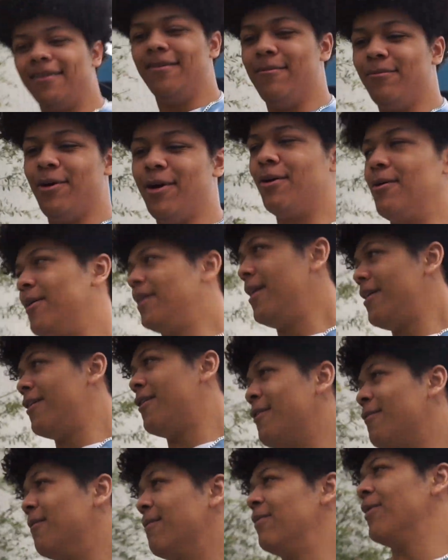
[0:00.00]
Bro,
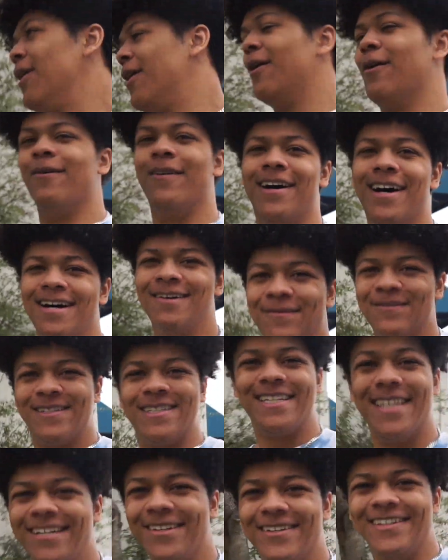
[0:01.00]
oh, bro. I'm
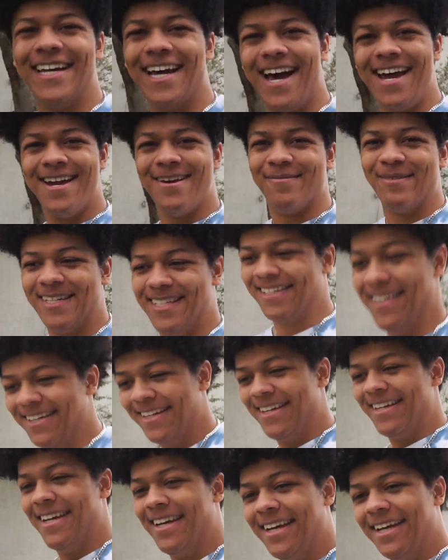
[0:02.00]
so hyped.
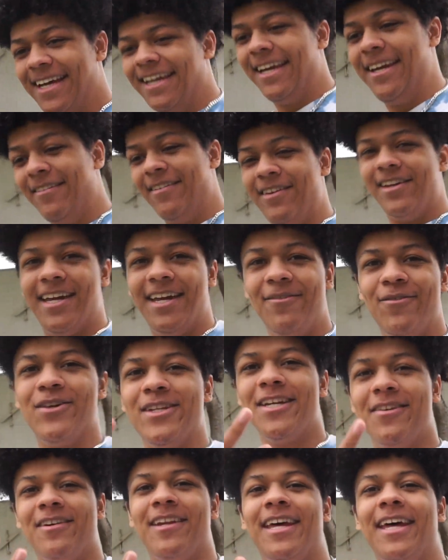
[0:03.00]
It
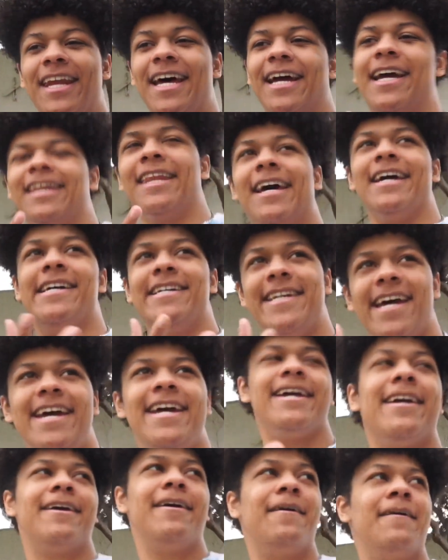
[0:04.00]
wasn't even nothing I can like
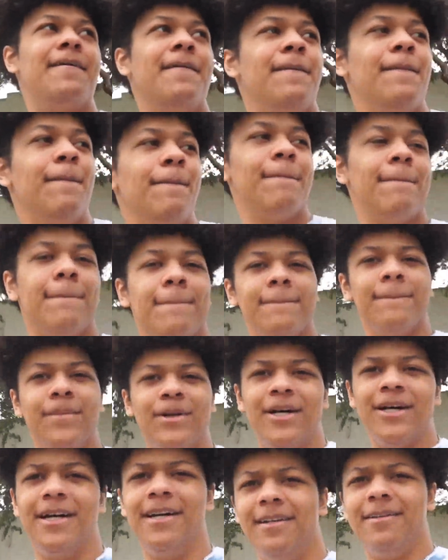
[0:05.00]
take.
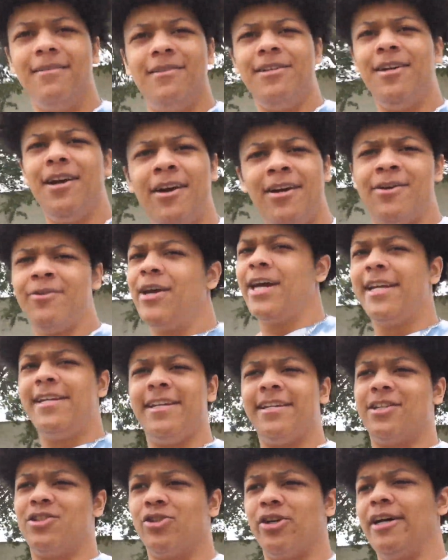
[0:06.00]
But you guys
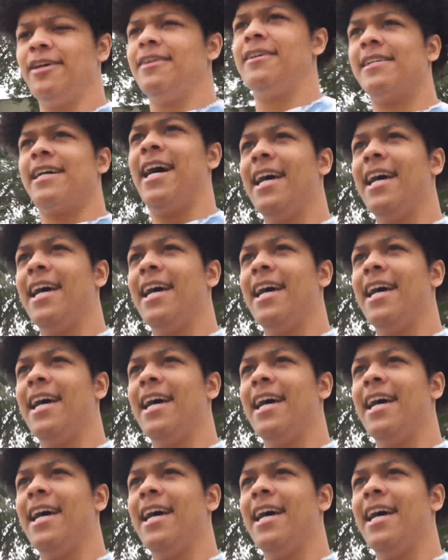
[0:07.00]
need to try this.